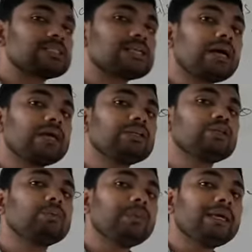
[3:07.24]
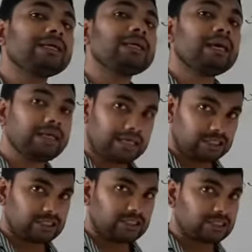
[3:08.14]
try to make
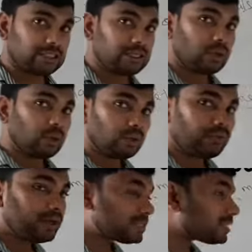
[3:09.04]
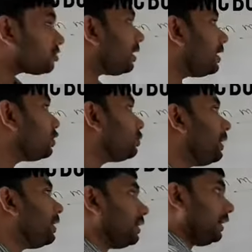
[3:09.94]
8, always try to
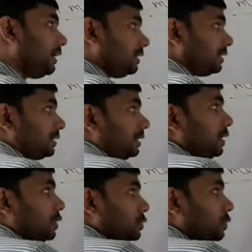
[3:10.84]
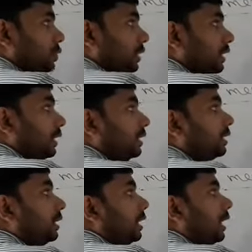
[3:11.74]
make 8. So
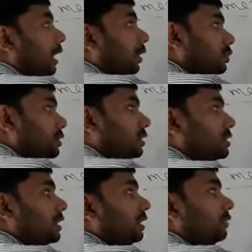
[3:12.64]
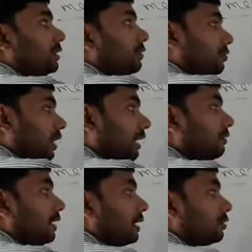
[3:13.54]
here outer shell with 5
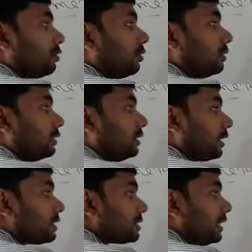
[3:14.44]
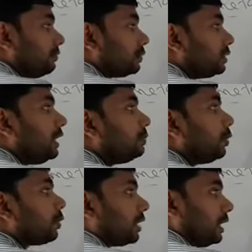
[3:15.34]
electron, they receive 3
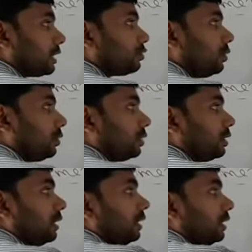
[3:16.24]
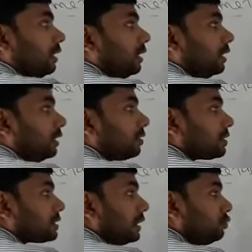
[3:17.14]
more electron. Here
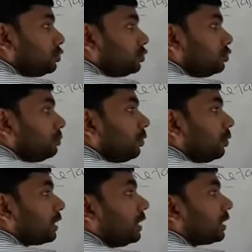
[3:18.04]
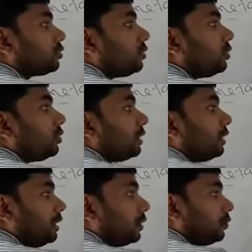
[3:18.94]
receive 2 more electron,
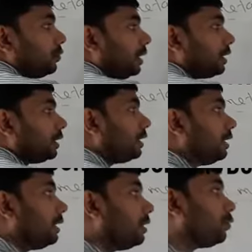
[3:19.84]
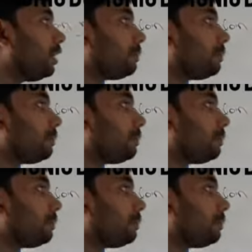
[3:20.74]
here 1. 1